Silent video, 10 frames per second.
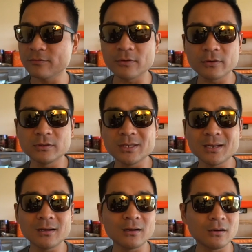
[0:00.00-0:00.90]
your
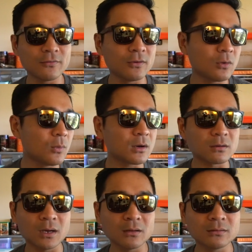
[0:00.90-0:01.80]
dinner or for walk
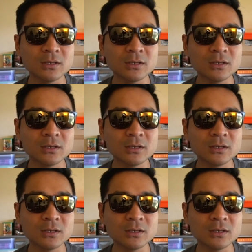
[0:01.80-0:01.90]
around